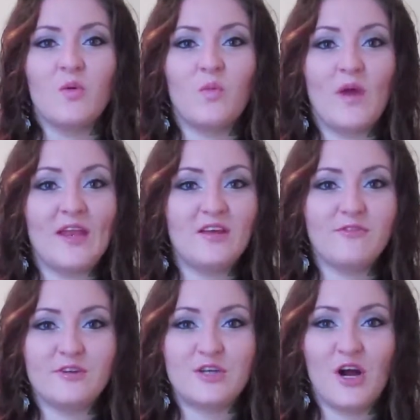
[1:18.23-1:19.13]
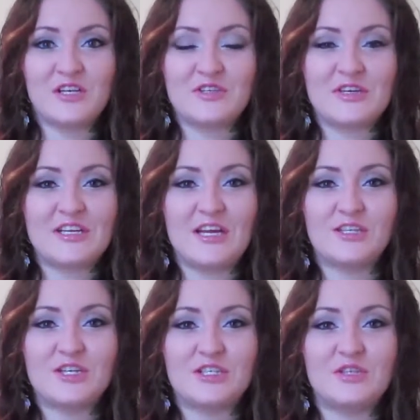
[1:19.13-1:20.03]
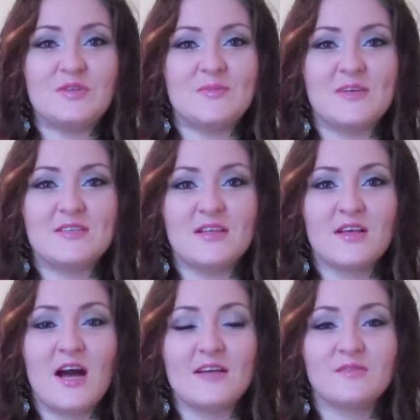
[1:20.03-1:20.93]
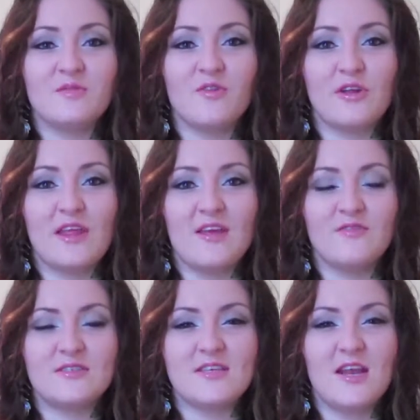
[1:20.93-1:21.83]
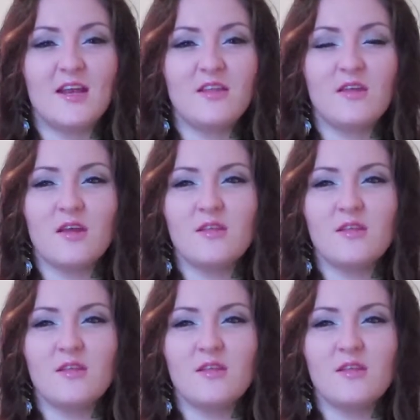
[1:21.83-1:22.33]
waited for Dr. Reed to introduce me to the class before they even said anything,